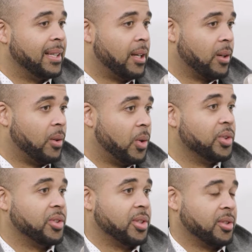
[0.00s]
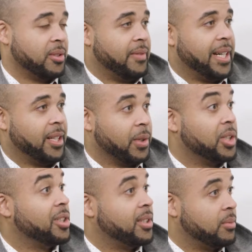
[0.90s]
Our oldest sister, Valerie,
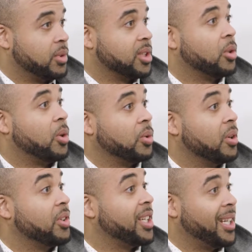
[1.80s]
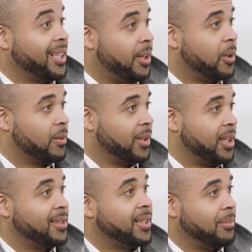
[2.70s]
she was a little older and she had a kid
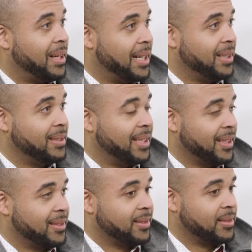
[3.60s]
already, stayed behind in Texas.